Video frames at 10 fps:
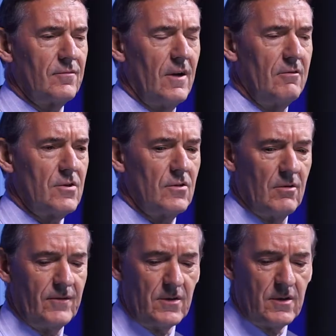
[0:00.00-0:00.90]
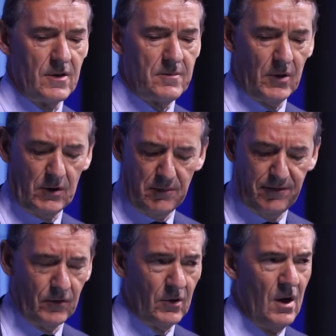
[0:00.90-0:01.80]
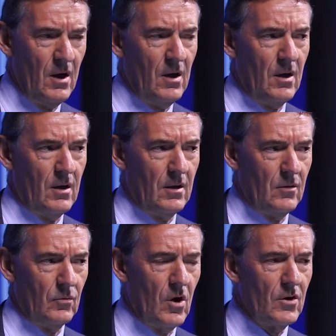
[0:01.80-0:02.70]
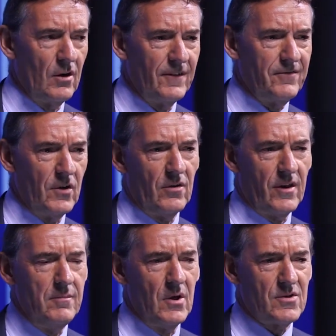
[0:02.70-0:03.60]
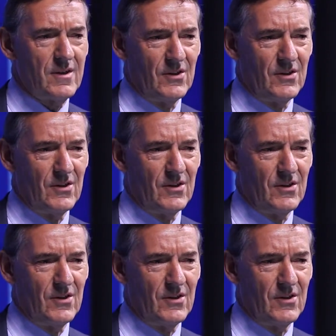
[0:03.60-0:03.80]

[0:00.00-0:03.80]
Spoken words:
various other events in this building before, one of, if not the most